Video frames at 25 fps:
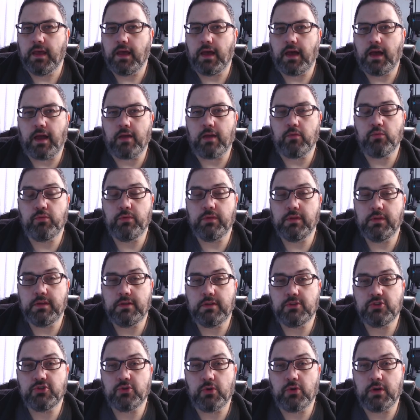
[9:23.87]
I
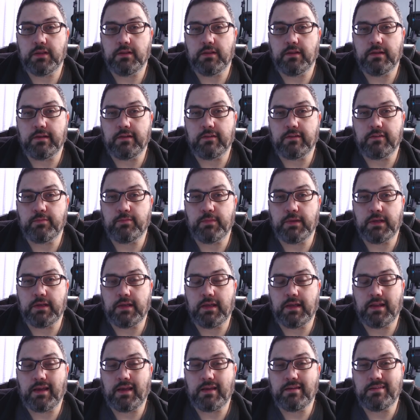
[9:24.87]
really enjoyed Linux Mint,
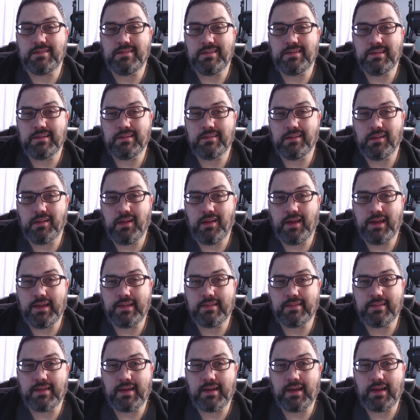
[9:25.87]
and I did
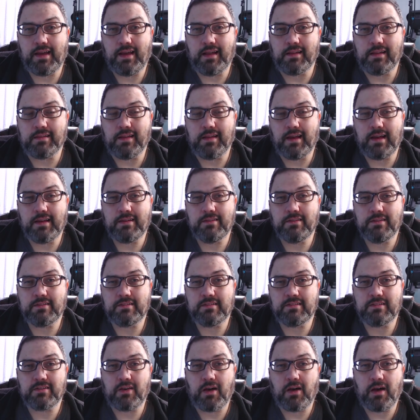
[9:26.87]
like that a lot of the
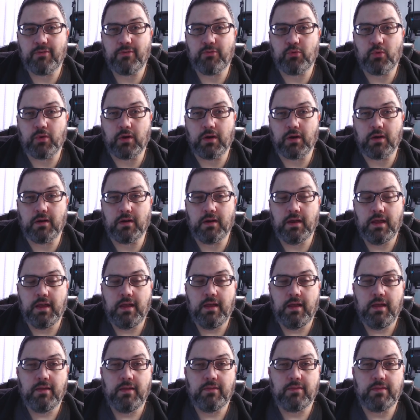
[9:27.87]
software
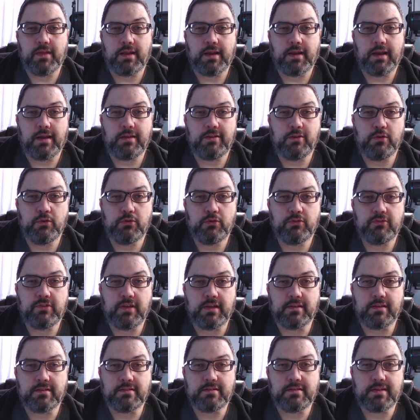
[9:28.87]
that I used
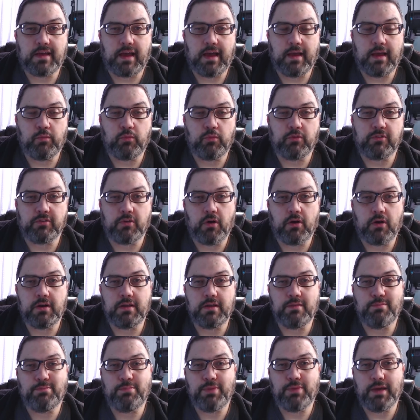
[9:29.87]
at the time was
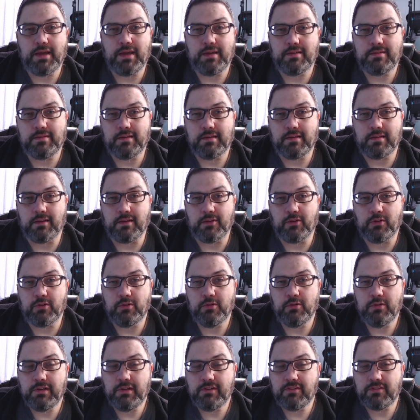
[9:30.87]
already baked in,
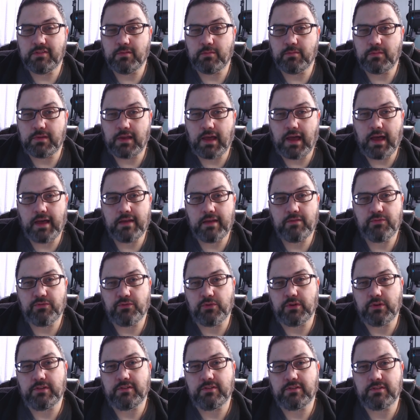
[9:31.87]
including some
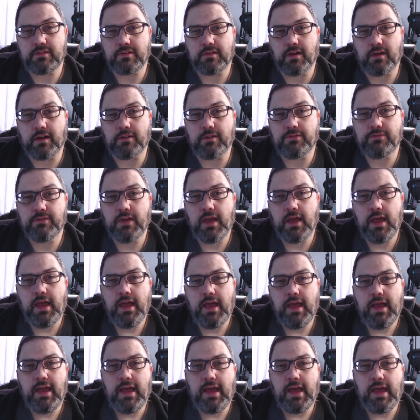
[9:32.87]
non-free stuff.
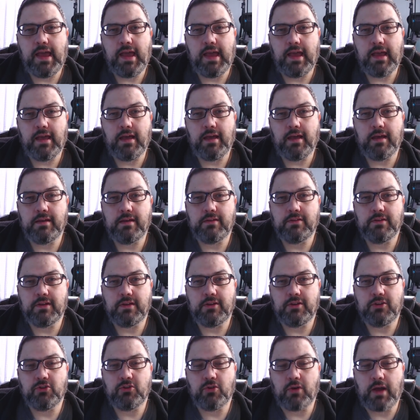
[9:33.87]
And
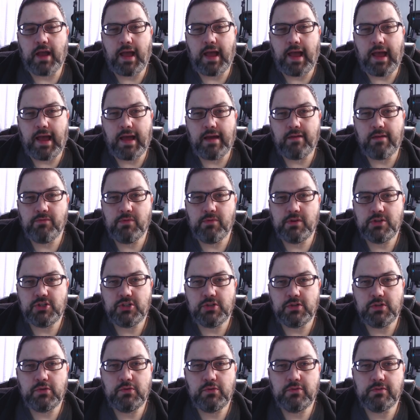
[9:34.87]
your average
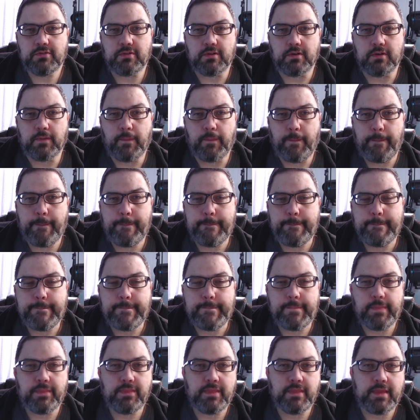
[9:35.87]
user
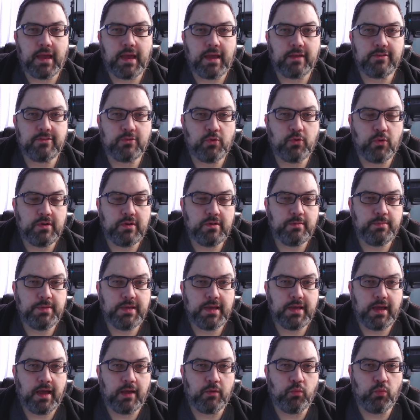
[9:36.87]
that's going to
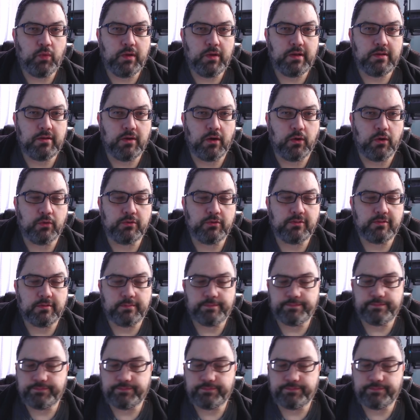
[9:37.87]
be on Windows